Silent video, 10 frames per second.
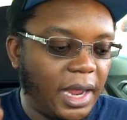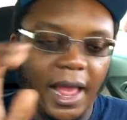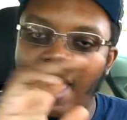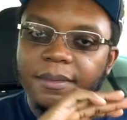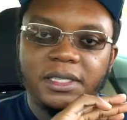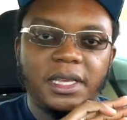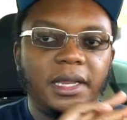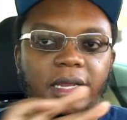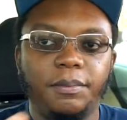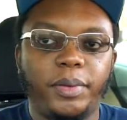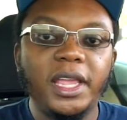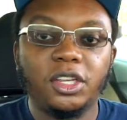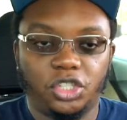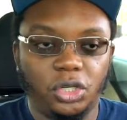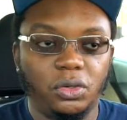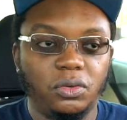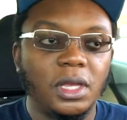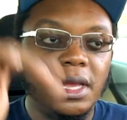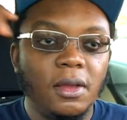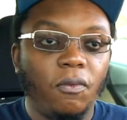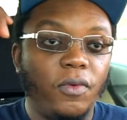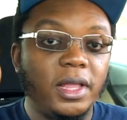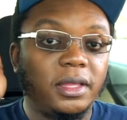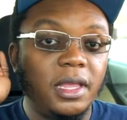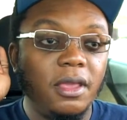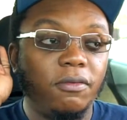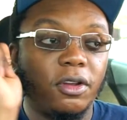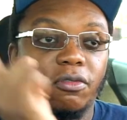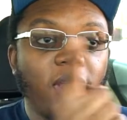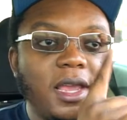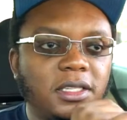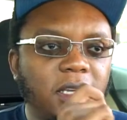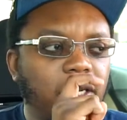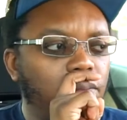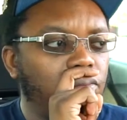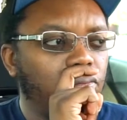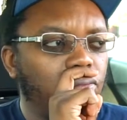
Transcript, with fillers: I haven't seen any Pikachu's with the Rayquaza.